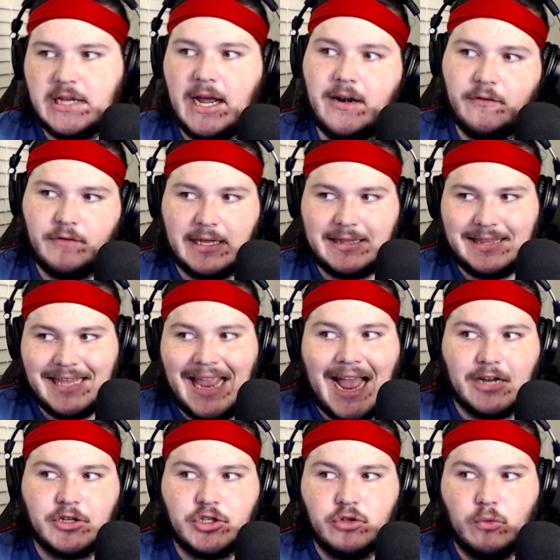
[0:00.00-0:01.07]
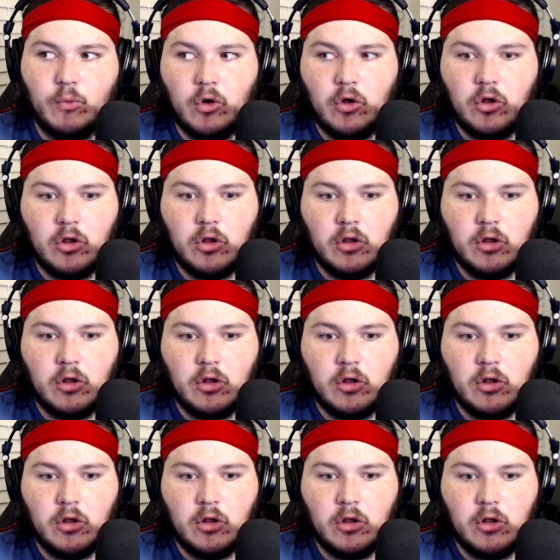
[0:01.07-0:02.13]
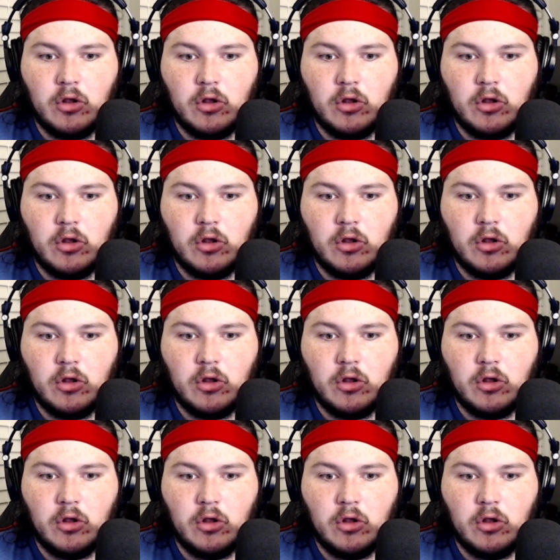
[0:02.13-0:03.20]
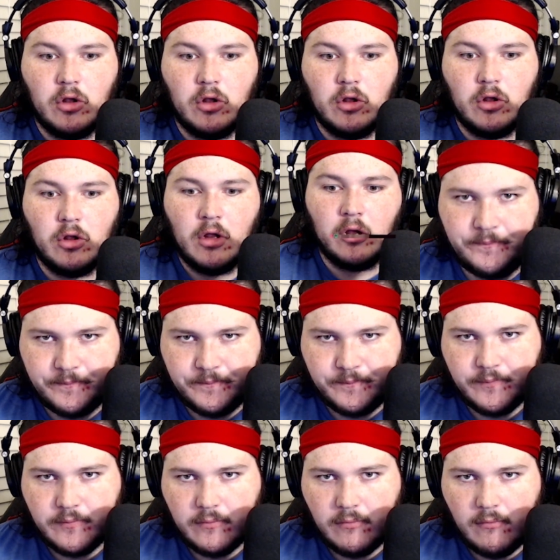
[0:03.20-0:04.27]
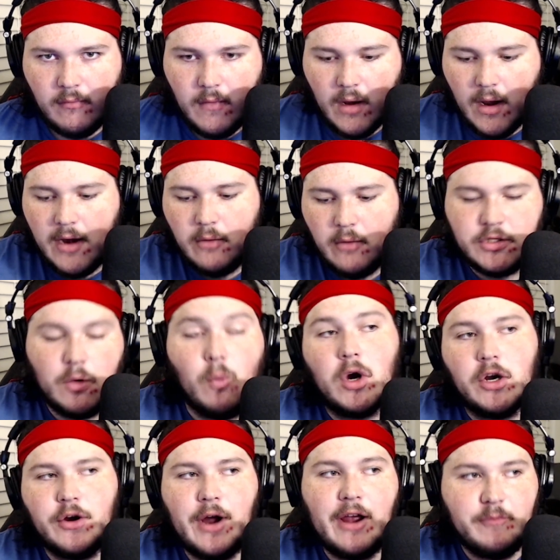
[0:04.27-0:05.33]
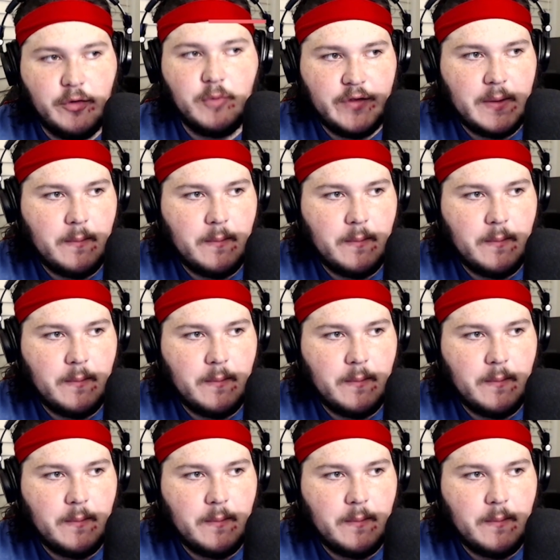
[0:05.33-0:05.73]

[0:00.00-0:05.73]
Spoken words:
like the actual like game, right? And it was the Warcraft movie,